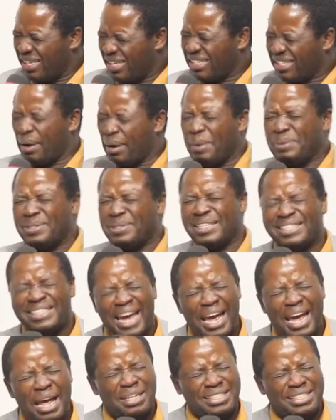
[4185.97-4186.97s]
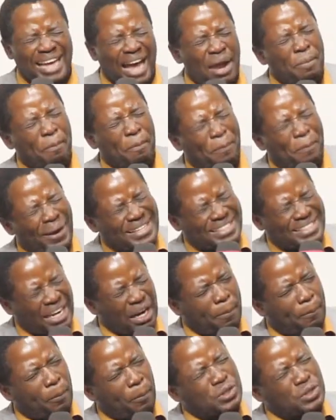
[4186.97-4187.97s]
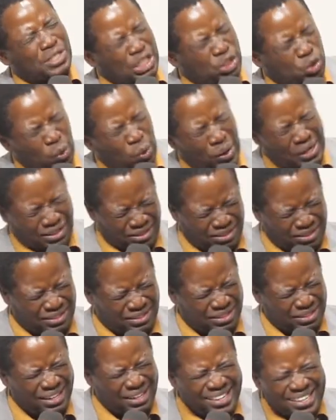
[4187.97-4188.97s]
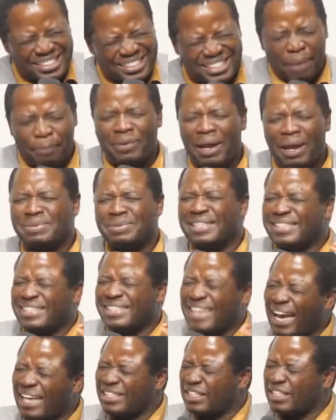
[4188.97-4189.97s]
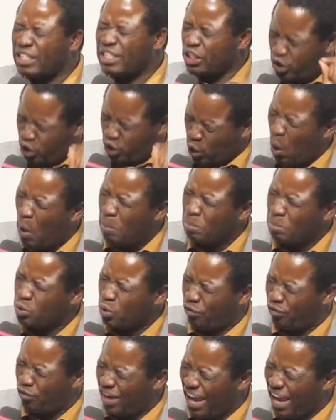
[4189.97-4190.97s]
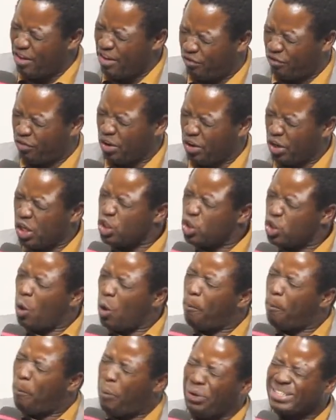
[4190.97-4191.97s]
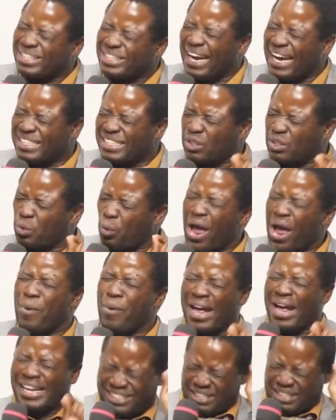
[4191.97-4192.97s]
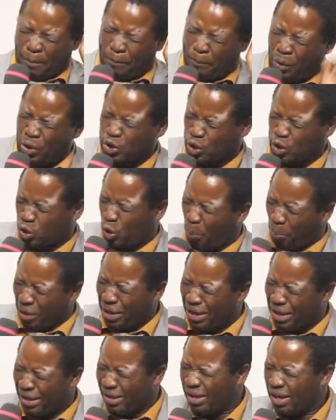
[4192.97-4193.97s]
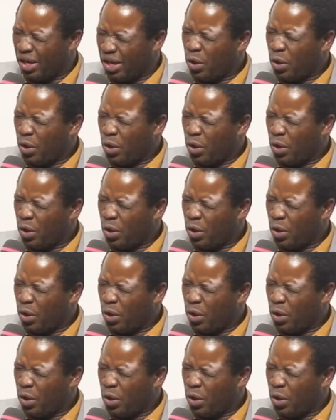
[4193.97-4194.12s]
Sometimes it takes unpleasurable situations. Sometimes it takes the storms of life to put us where we are supposed to be.